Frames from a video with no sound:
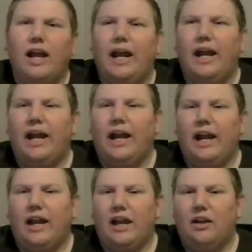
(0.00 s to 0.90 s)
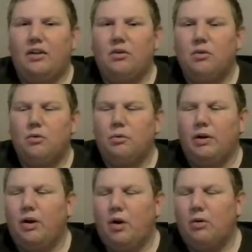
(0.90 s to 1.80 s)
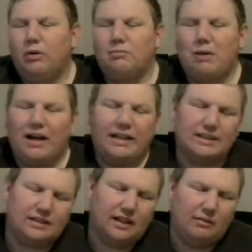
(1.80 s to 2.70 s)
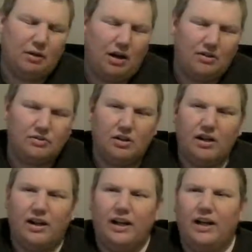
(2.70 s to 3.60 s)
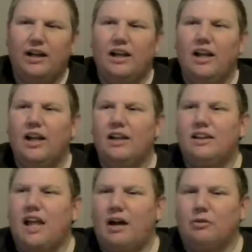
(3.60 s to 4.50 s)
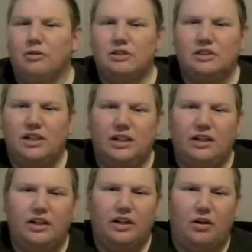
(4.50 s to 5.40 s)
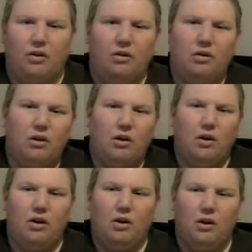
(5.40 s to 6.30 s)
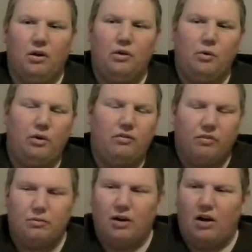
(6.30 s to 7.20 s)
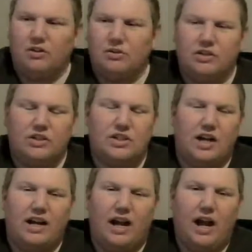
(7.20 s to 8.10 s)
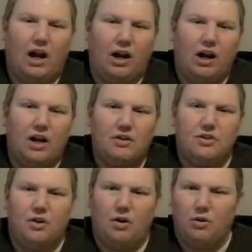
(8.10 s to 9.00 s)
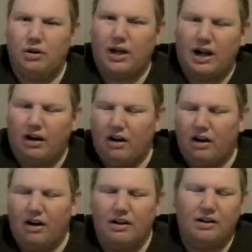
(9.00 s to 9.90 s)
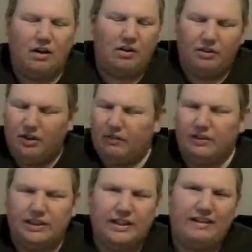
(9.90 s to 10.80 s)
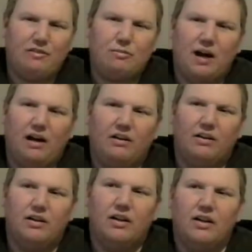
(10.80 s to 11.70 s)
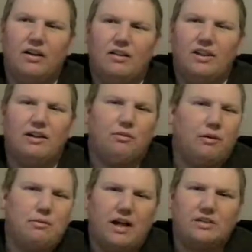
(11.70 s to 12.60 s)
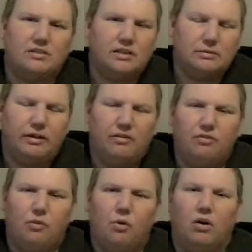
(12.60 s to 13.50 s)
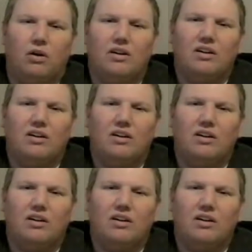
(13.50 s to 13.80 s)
And when Hogan body slammed Andre, that was the, you know, going from the Andre the Giant era to the Hogan era and all, everything that came about. They had a rematch at WrestleMania 4.